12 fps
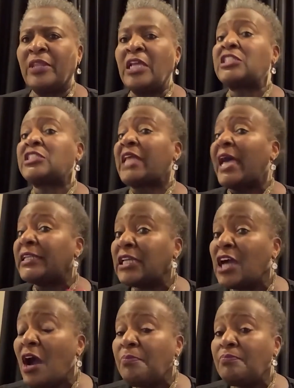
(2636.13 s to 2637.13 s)
standing
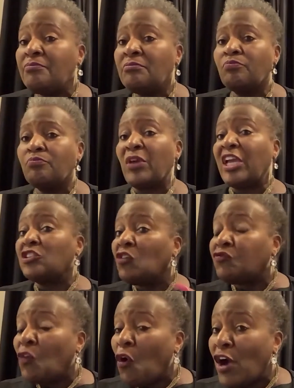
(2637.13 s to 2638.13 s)
up, being the
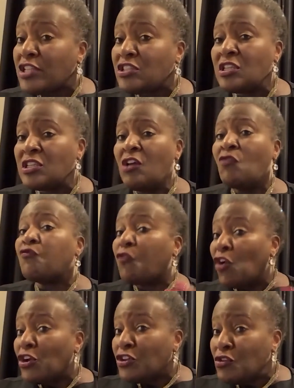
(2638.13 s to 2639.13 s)
voice
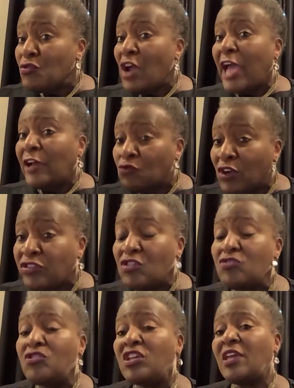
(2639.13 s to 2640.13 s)
for you and with
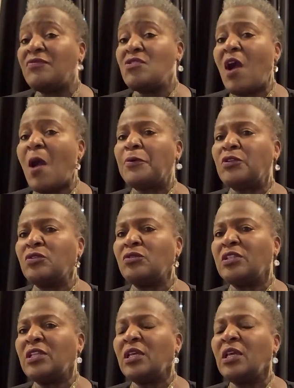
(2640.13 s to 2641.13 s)
you to give you
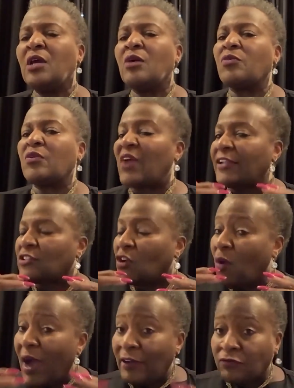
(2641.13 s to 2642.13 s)
opportunity, we've got to
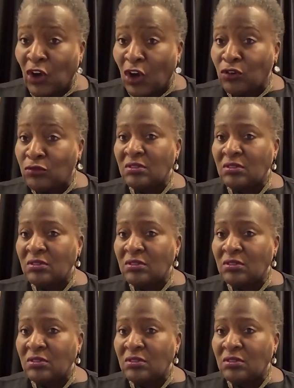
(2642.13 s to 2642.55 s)
go out and vote.